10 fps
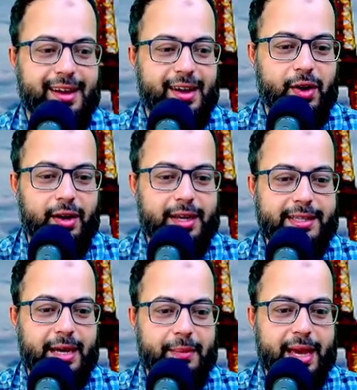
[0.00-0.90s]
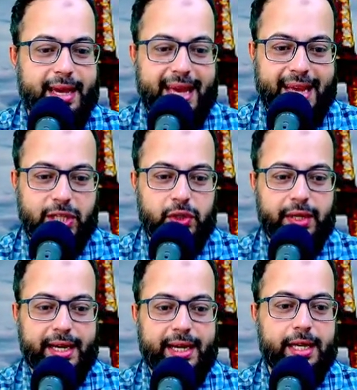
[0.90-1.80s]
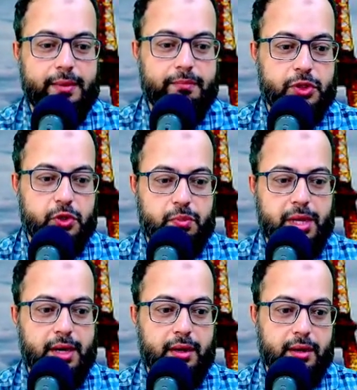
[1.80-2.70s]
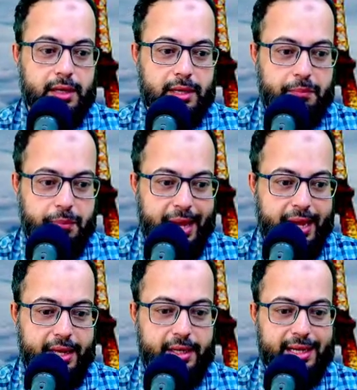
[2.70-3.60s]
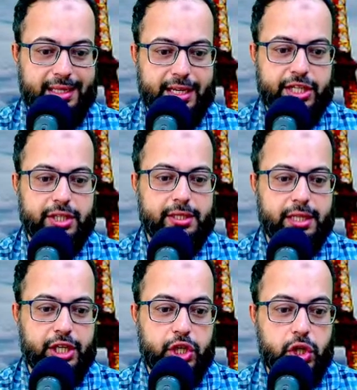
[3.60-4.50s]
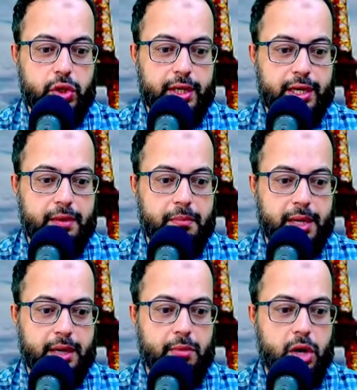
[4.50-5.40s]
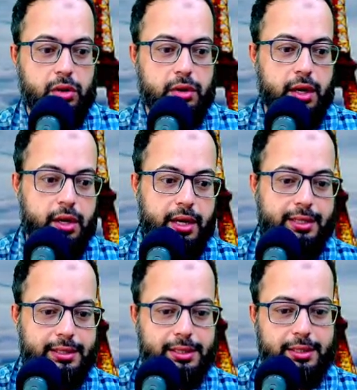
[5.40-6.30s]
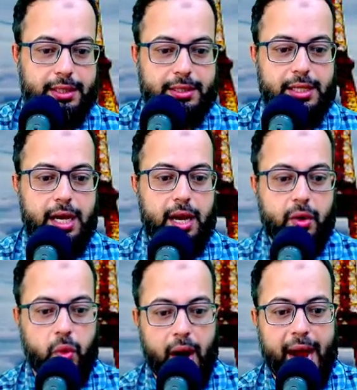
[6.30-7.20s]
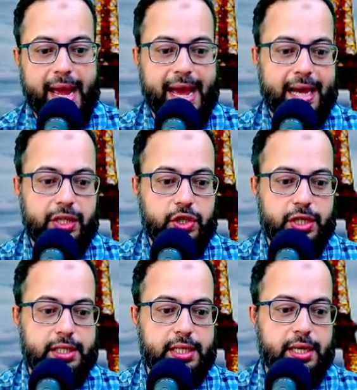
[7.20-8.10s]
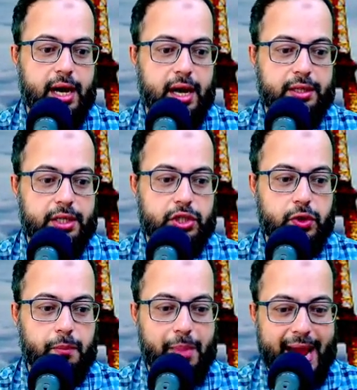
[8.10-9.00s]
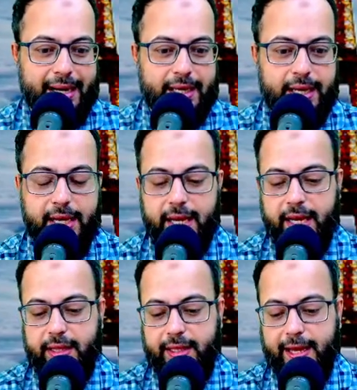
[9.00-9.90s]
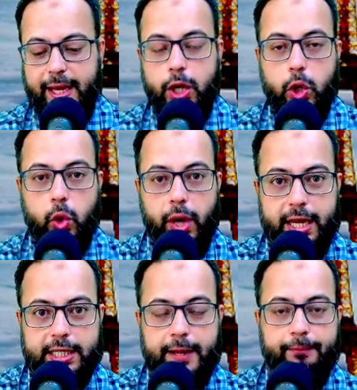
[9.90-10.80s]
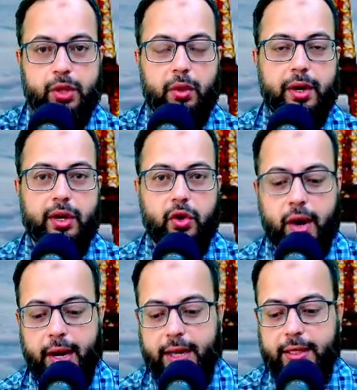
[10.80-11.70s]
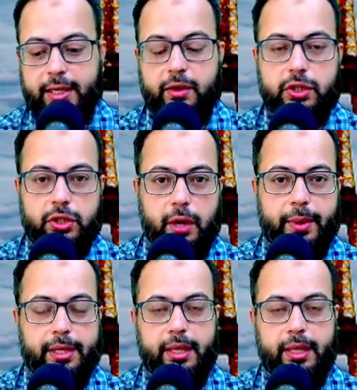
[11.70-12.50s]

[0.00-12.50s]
calling them a calculated smear campaign. Allegations included Meghan Markle, her assistants, cry and treating others so badly they quit. They were crying, they were sobbing, they